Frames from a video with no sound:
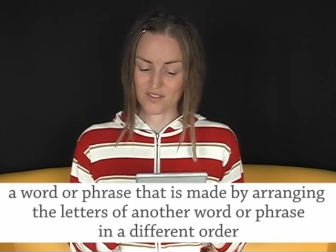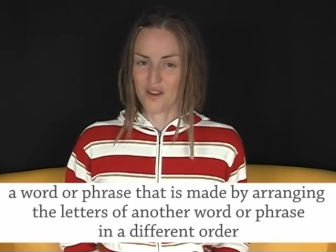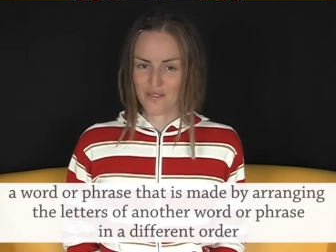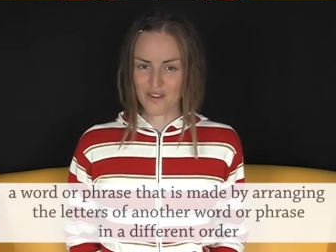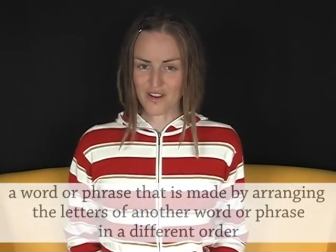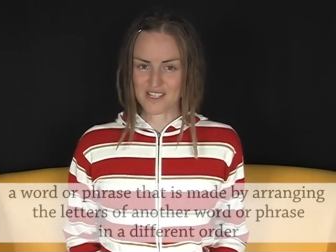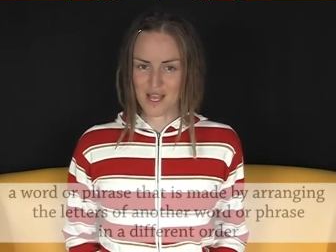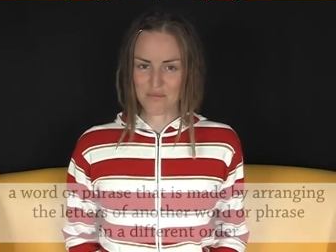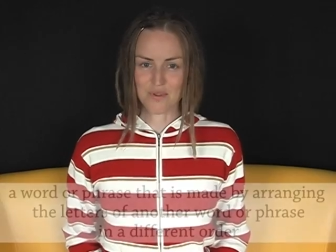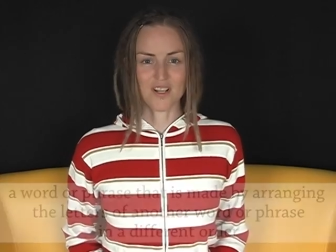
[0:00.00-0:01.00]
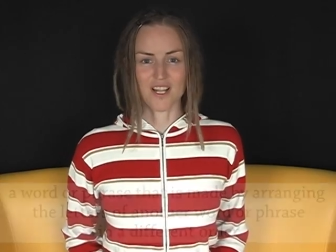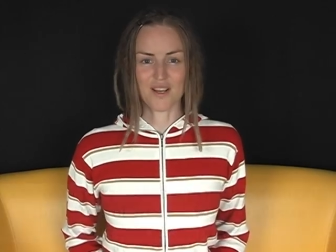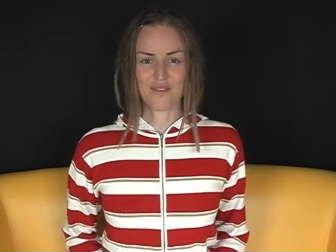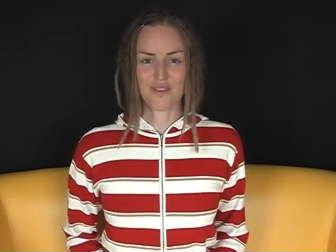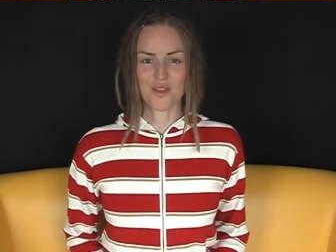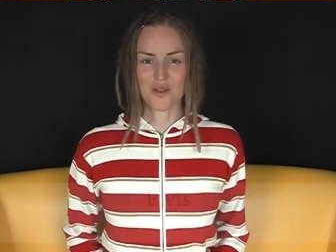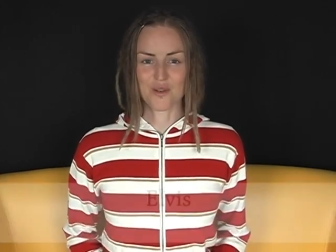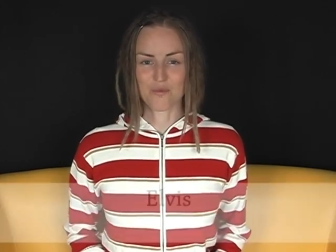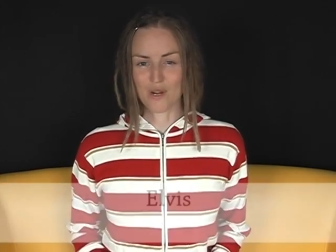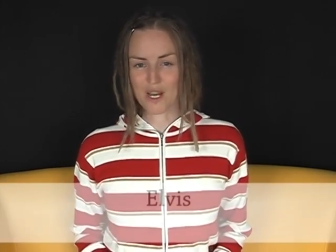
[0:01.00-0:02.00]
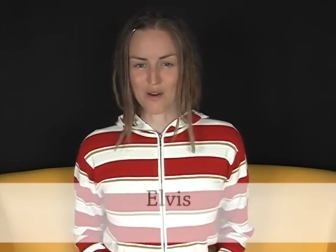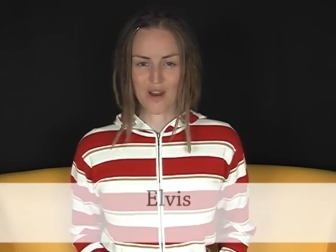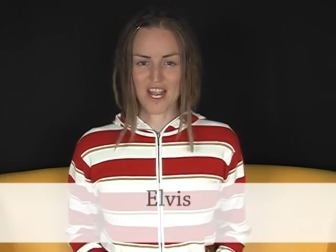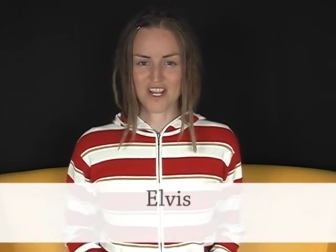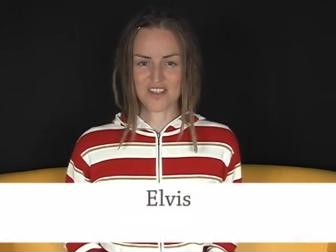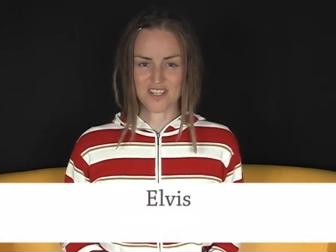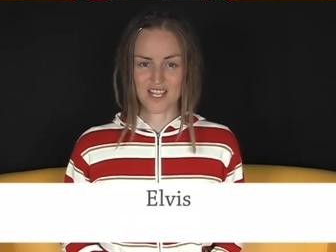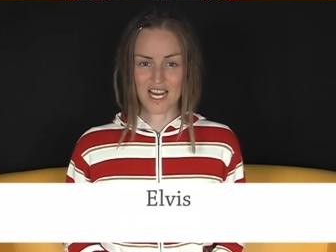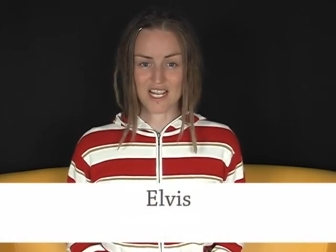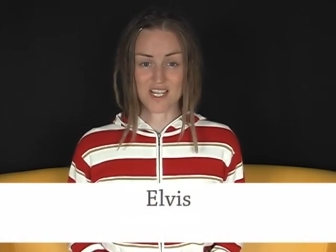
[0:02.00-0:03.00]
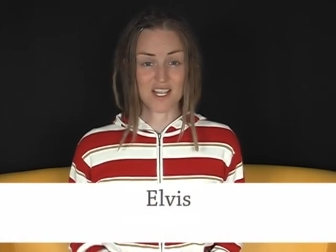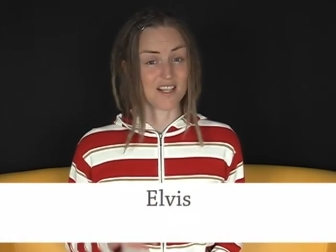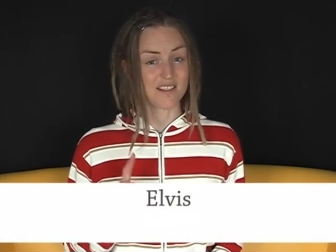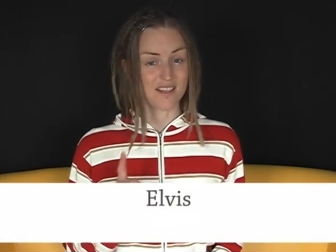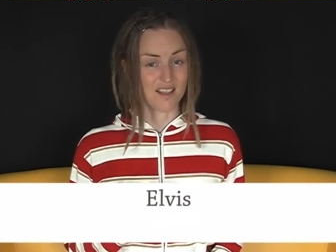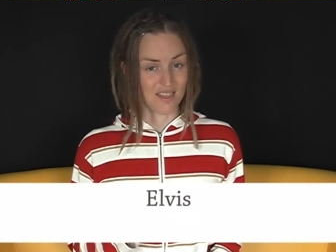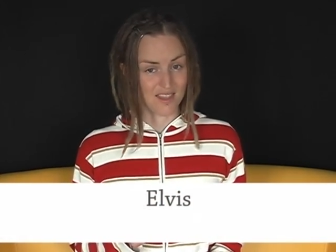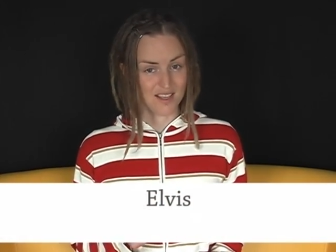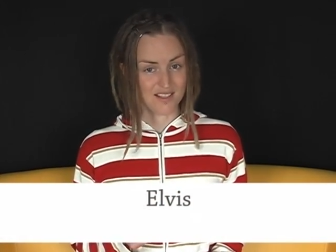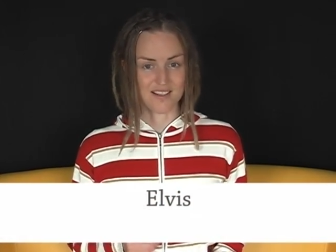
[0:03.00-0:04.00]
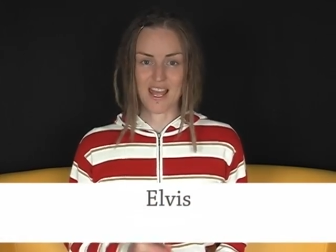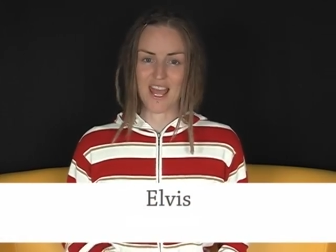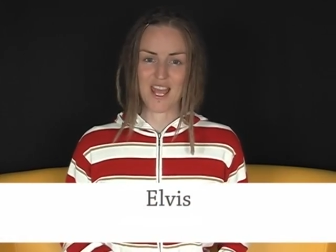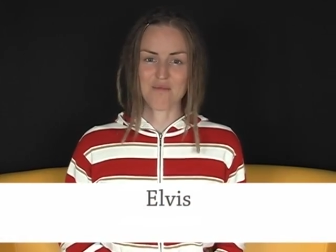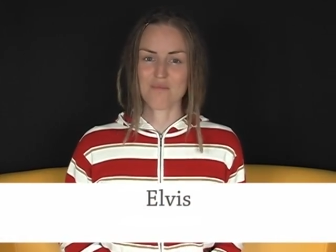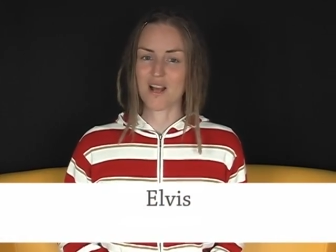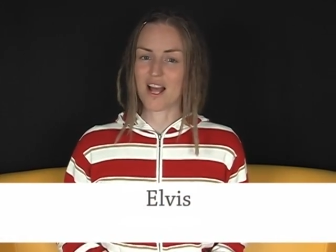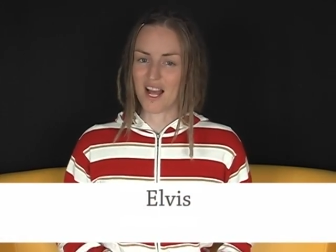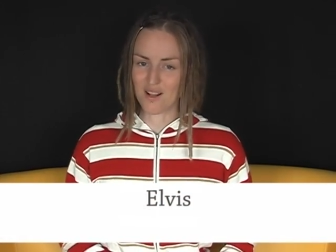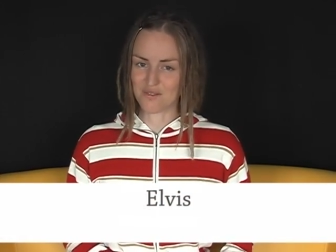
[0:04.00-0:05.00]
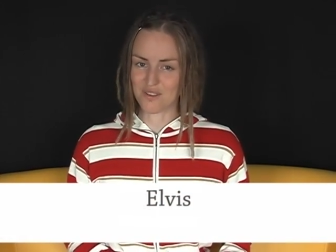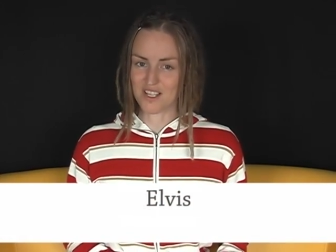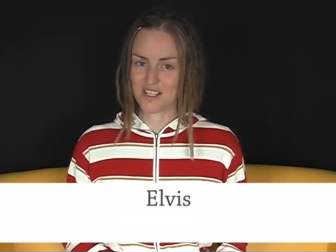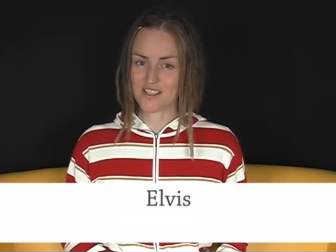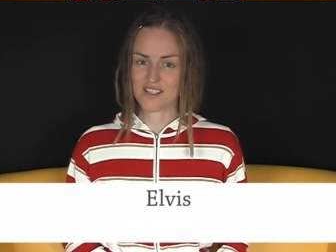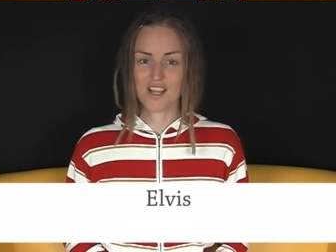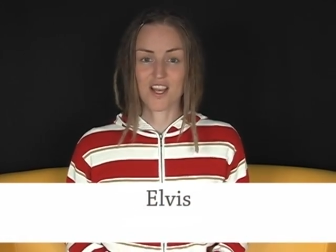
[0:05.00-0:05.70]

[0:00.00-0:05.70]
For example, if you rearrange the letters in this name, Elvis,